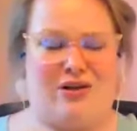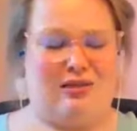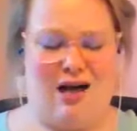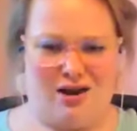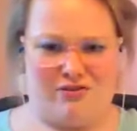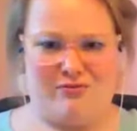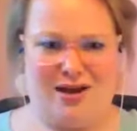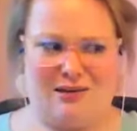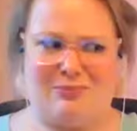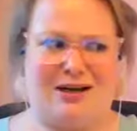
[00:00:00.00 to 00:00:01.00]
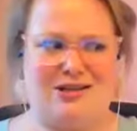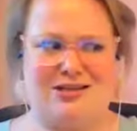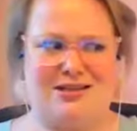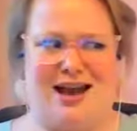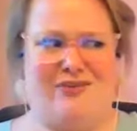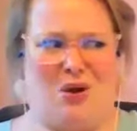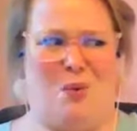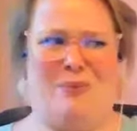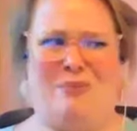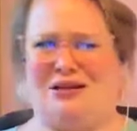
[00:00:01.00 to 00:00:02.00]
a lot of money by just having
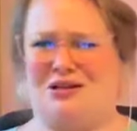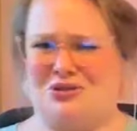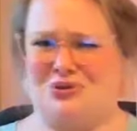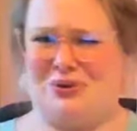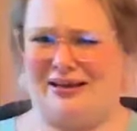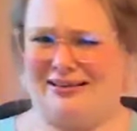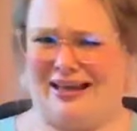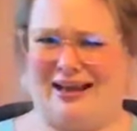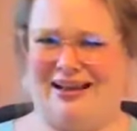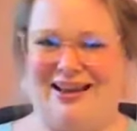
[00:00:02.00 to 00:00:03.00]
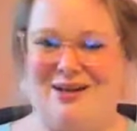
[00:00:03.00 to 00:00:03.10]
women do it, like,